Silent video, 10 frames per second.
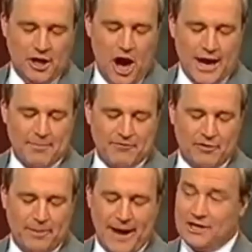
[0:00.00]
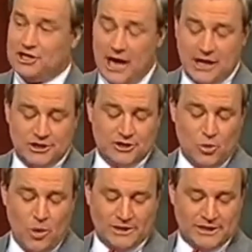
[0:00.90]
The lineup of the band changes
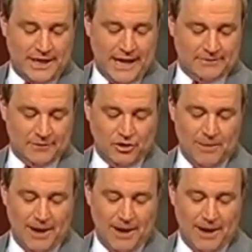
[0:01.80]
once again, and